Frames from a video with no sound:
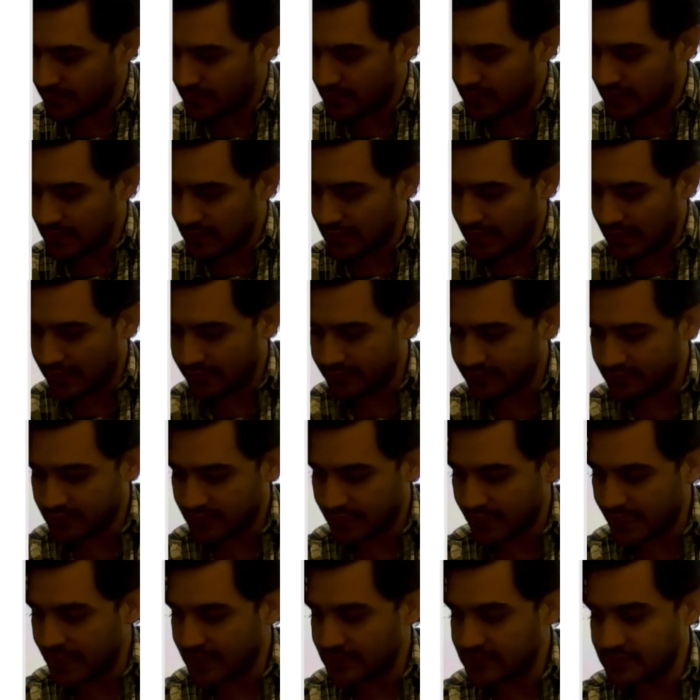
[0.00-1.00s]
in our
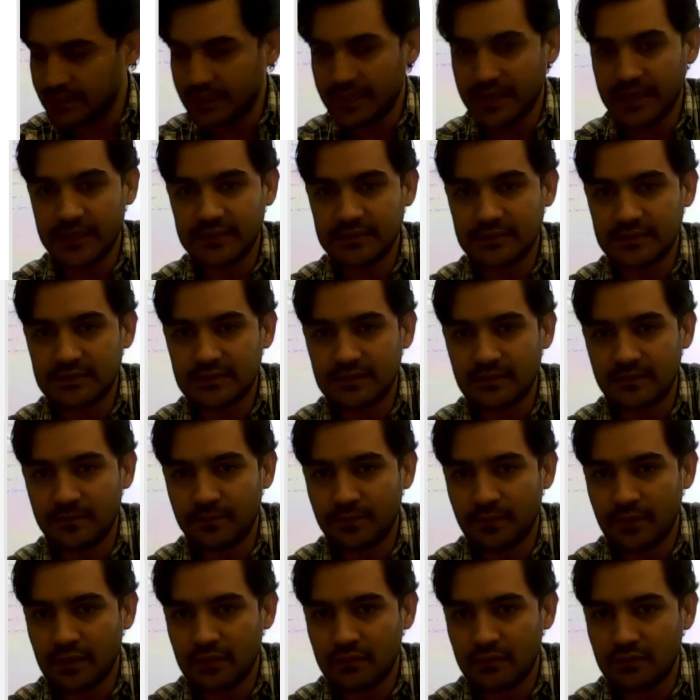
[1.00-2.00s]
case is
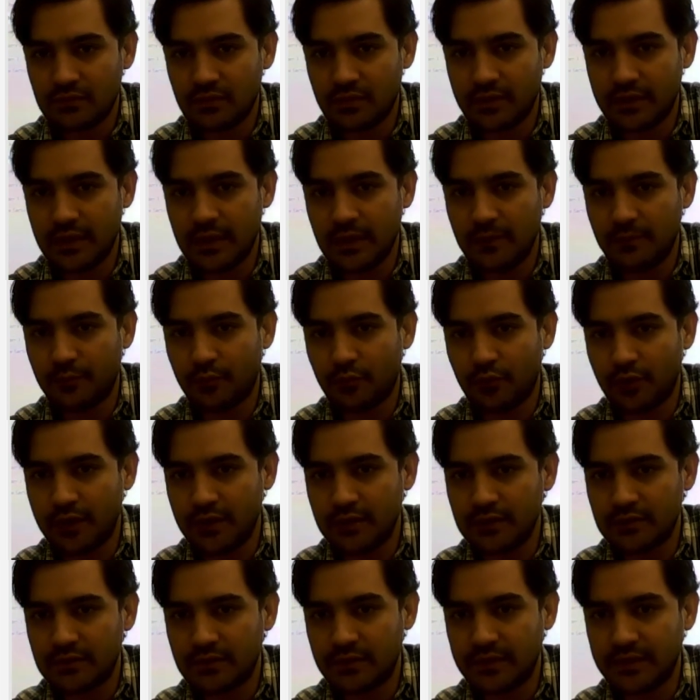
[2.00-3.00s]

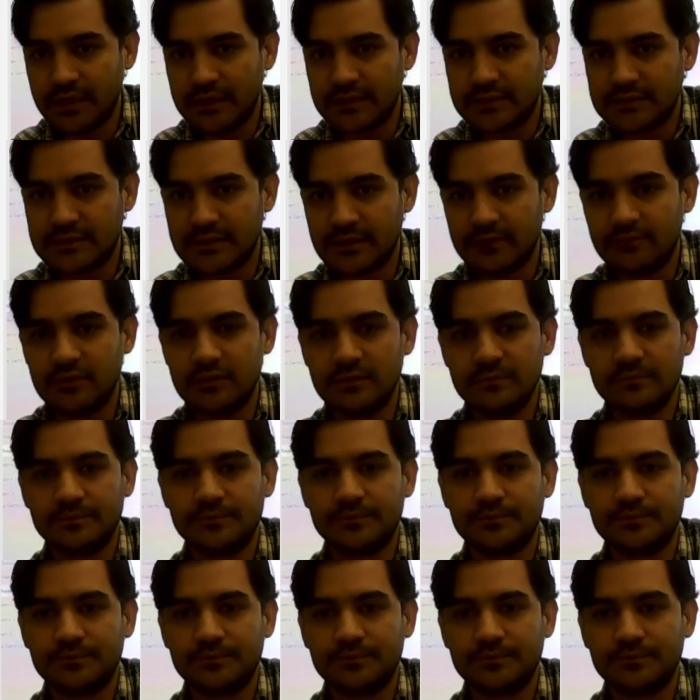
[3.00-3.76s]
3.37.